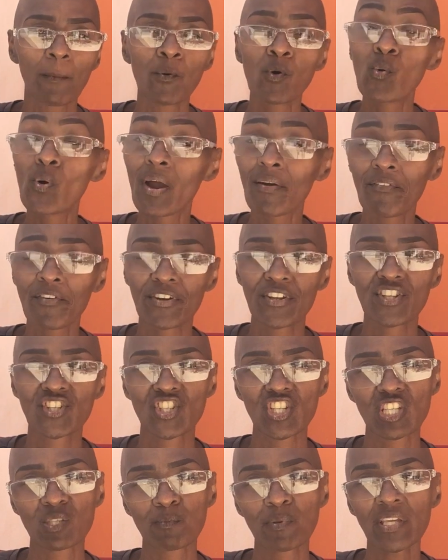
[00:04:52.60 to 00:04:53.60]
whoever it is
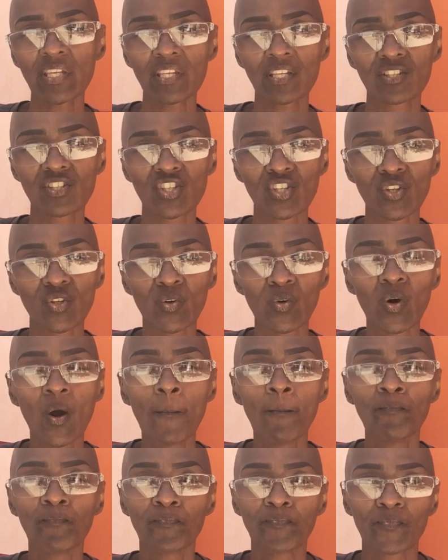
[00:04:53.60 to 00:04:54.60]
she's speaking to,
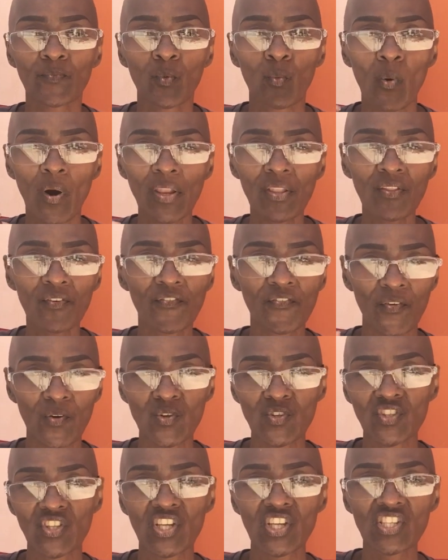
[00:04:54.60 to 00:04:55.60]
one of the
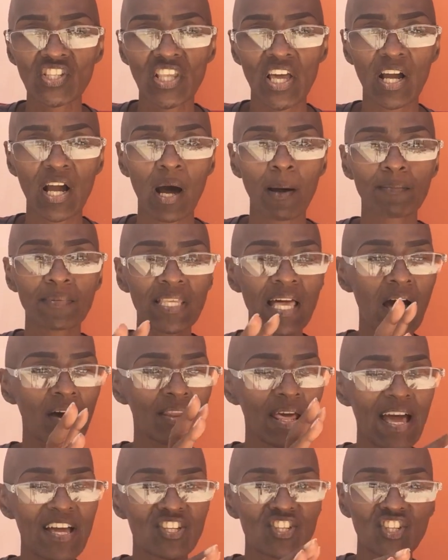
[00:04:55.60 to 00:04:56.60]
first things that comes
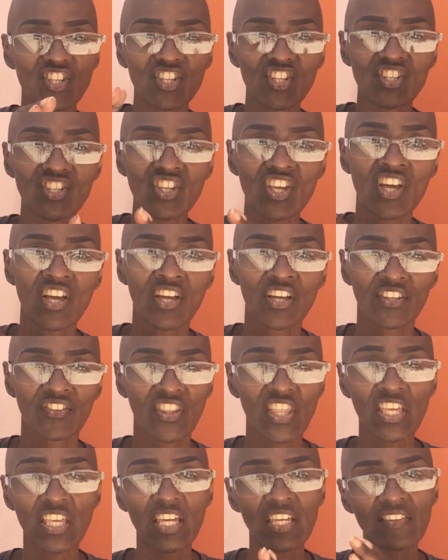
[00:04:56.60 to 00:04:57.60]
out as she's
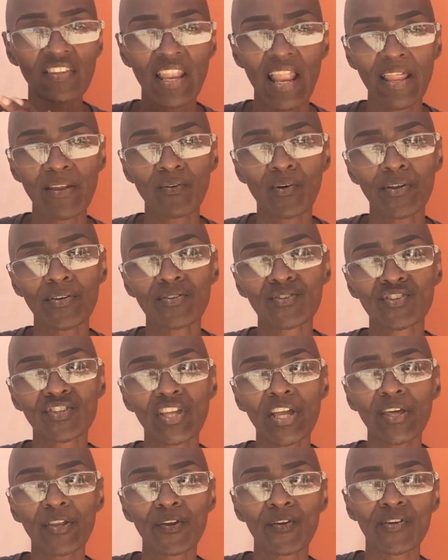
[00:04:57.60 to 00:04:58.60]
thinking that I don't
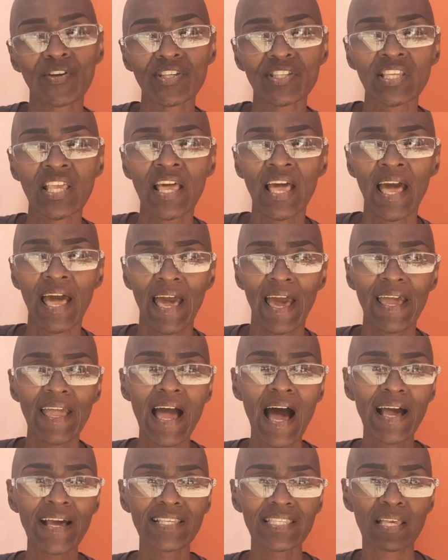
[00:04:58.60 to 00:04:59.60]
understand her is,
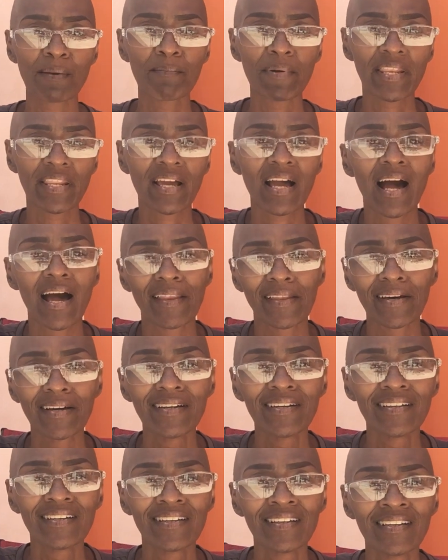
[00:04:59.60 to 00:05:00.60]
AIS Americana.
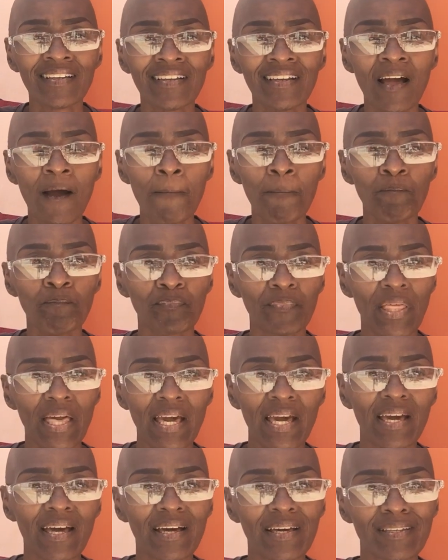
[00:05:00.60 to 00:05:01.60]

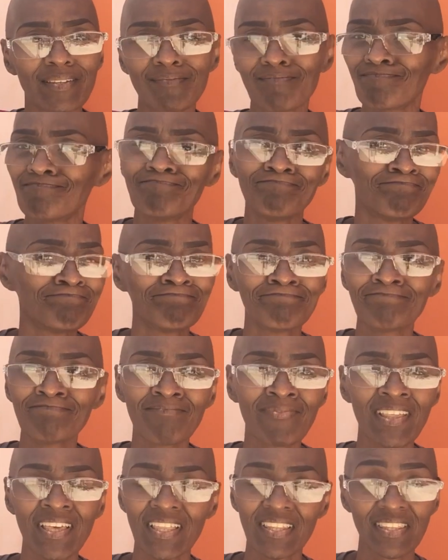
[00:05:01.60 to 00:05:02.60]
And
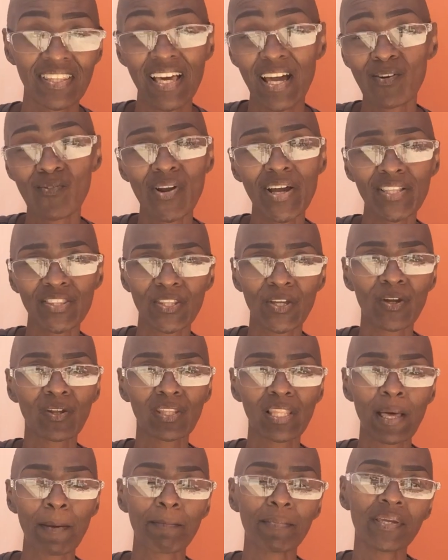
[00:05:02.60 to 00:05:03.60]
that right there
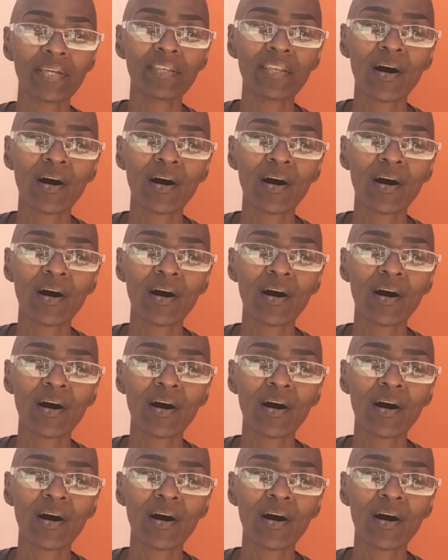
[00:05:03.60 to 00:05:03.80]
let me